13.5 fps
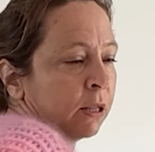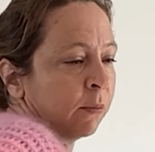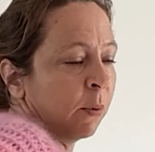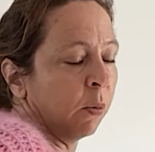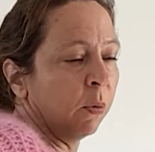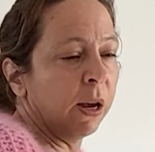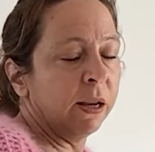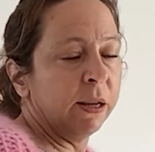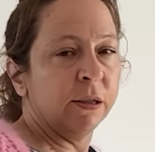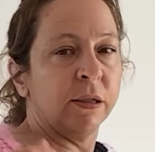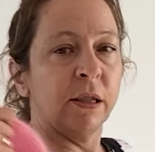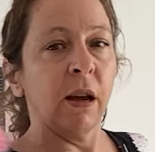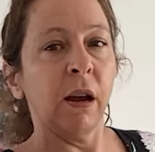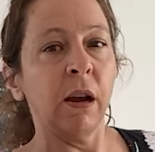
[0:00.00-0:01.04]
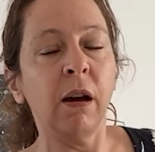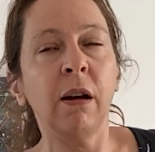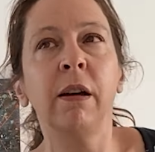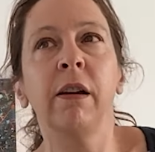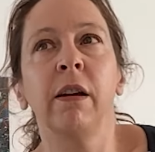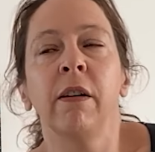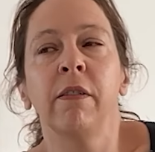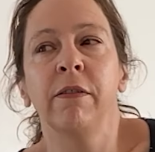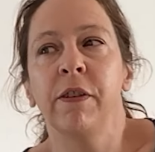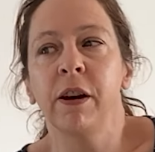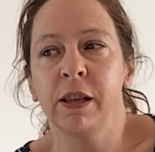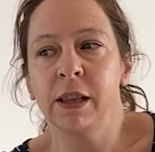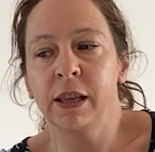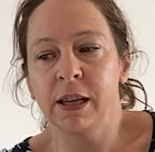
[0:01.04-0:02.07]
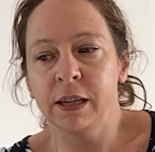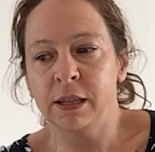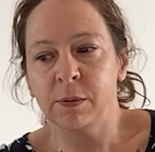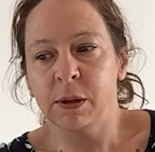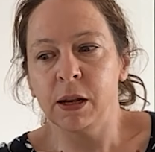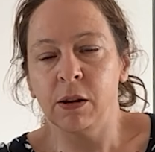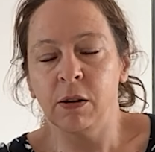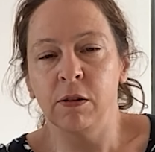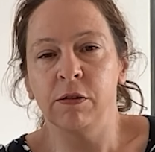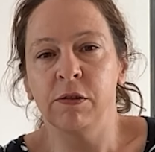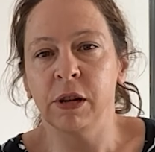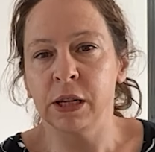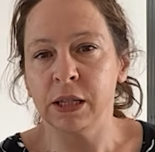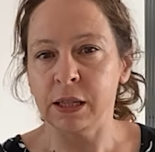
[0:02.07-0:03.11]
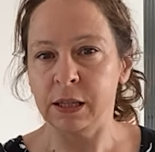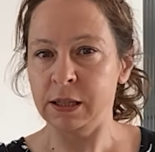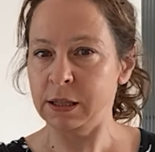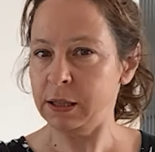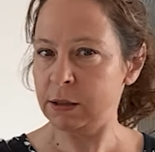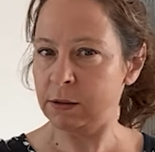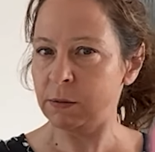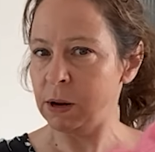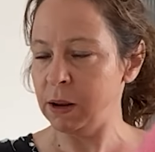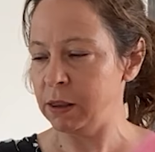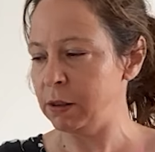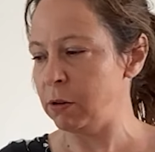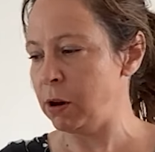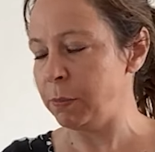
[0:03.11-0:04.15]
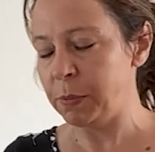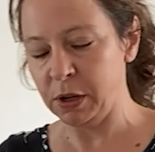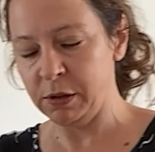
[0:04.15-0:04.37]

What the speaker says: my waist. And I find this with a lot of dresses. This is why I thought I'd put